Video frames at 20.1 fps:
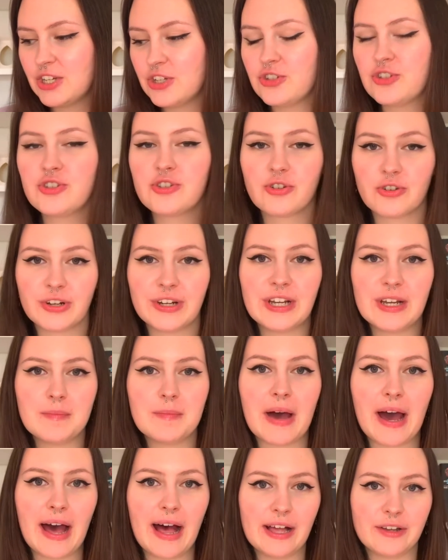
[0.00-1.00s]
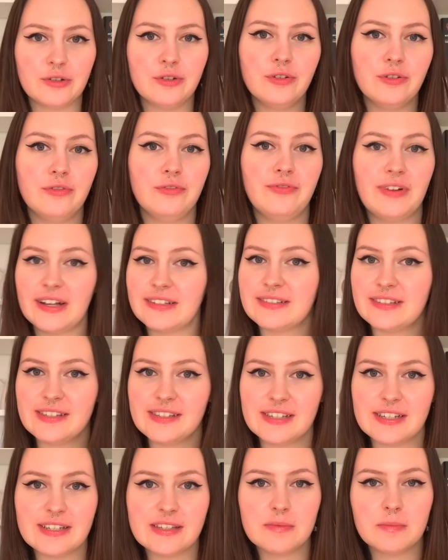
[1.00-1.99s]
scream adult
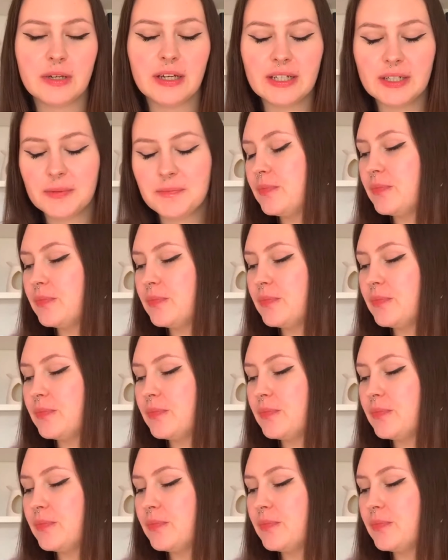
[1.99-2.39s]
fantasy to me.